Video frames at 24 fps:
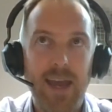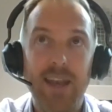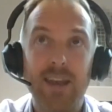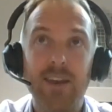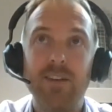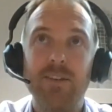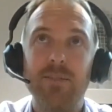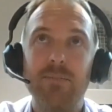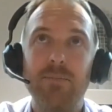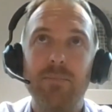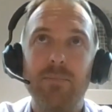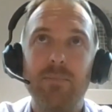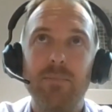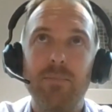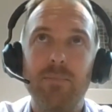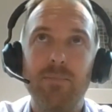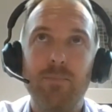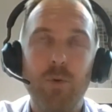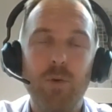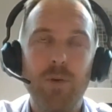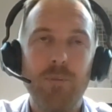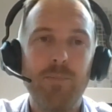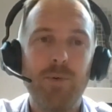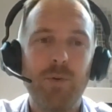and
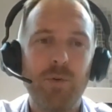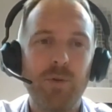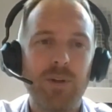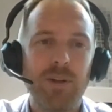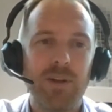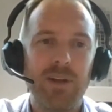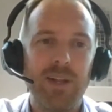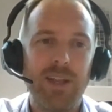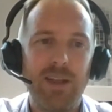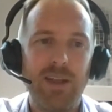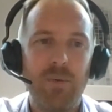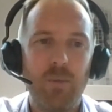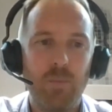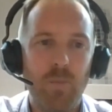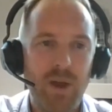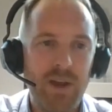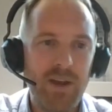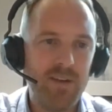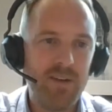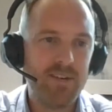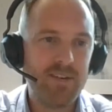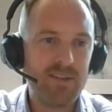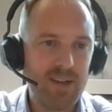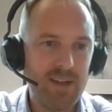more importantly,
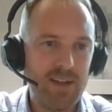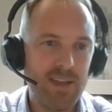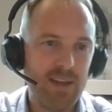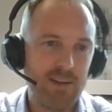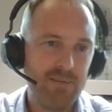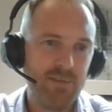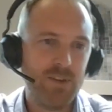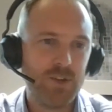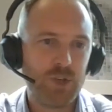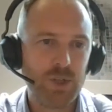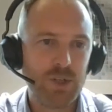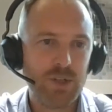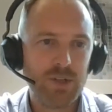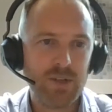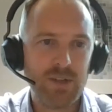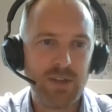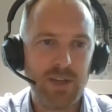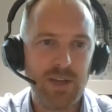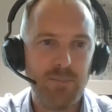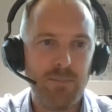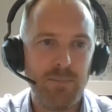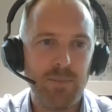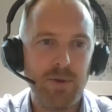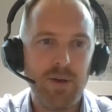when I say that vision to
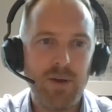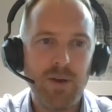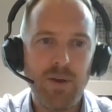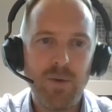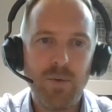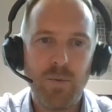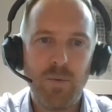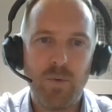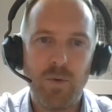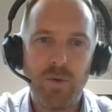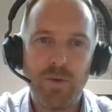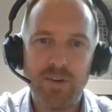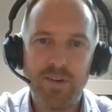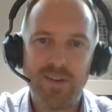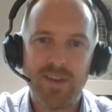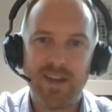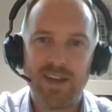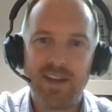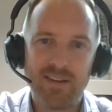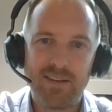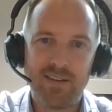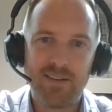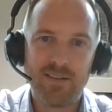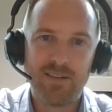them, what does
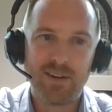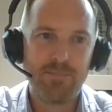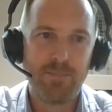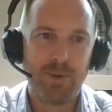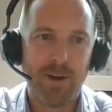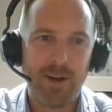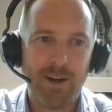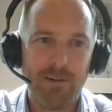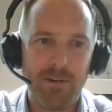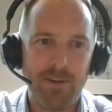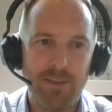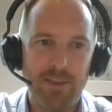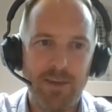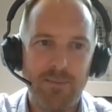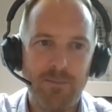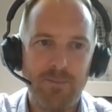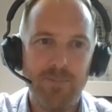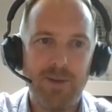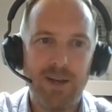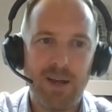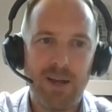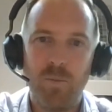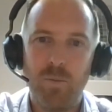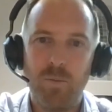that inspire in
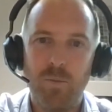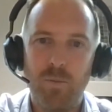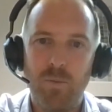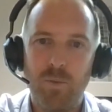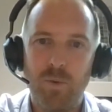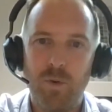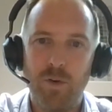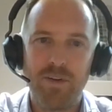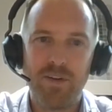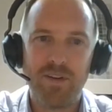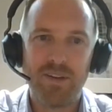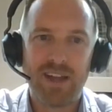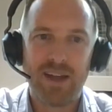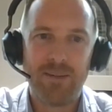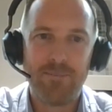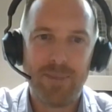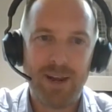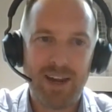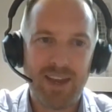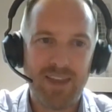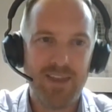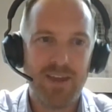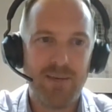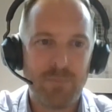them? What does that
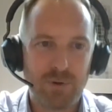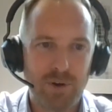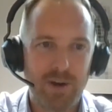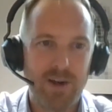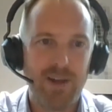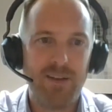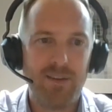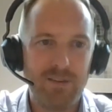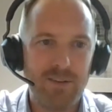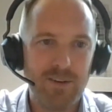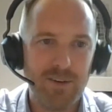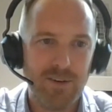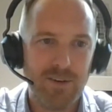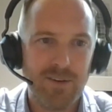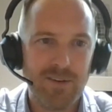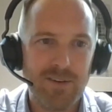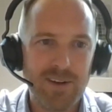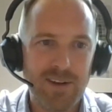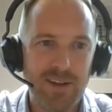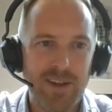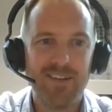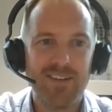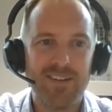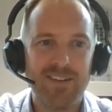make their brain do?
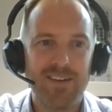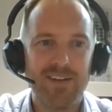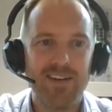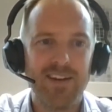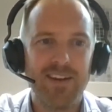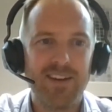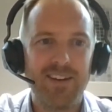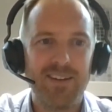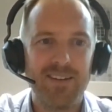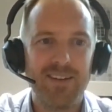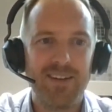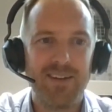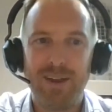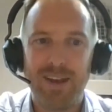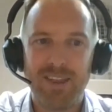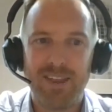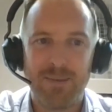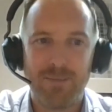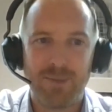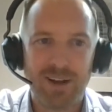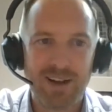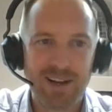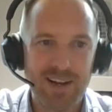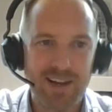Does it suddenly make
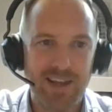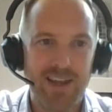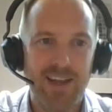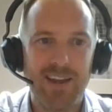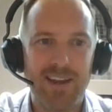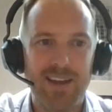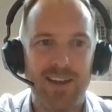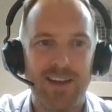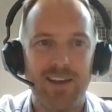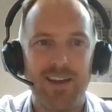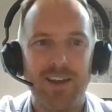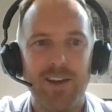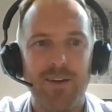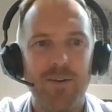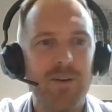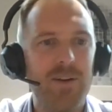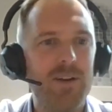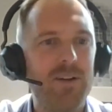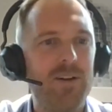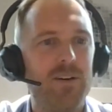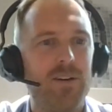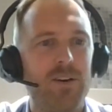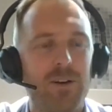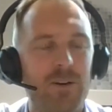them click and go,
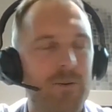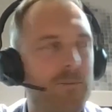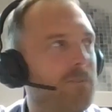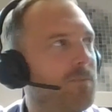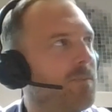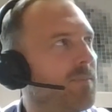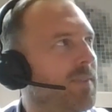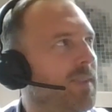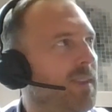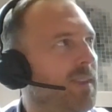oh,